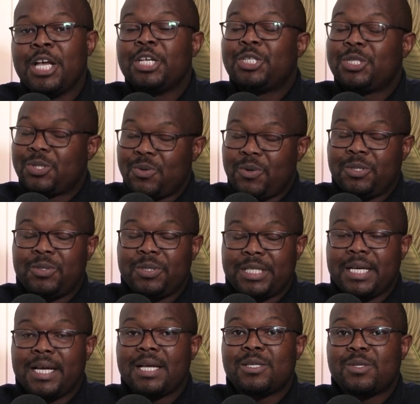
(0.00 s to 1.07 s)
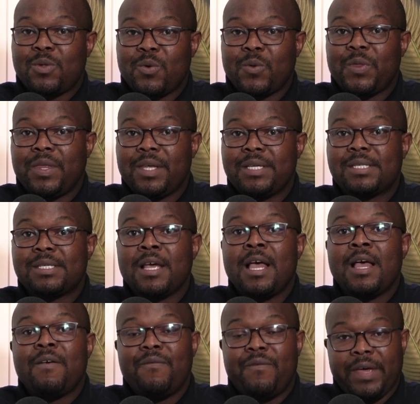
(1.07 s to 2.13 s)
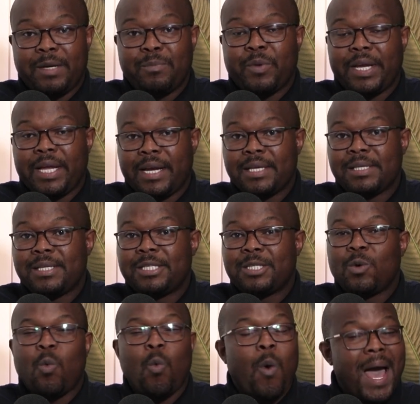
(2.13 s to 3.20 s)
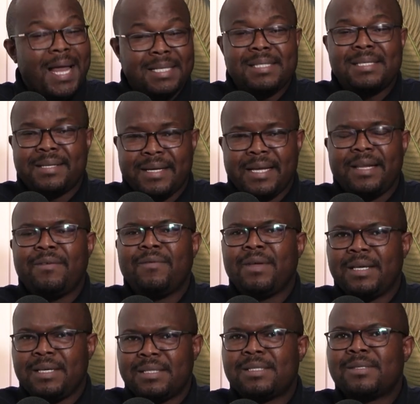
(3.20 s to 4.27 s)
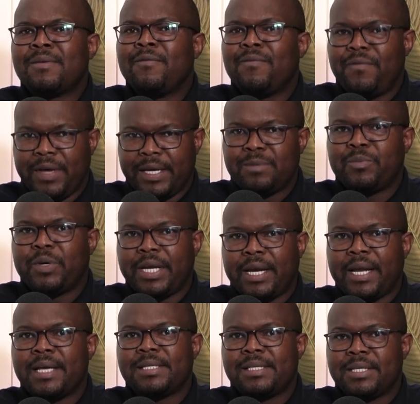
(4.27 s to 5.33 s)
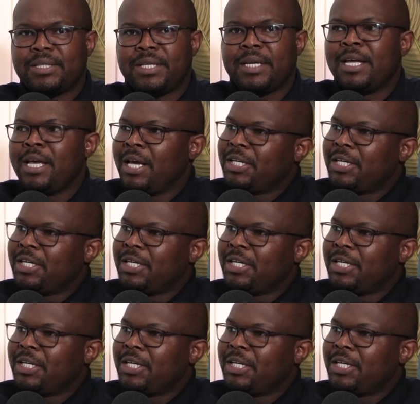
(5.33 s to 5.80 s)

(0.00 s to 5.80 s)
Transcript: She's going to take us through this VAT modernization. What is VAT modernization?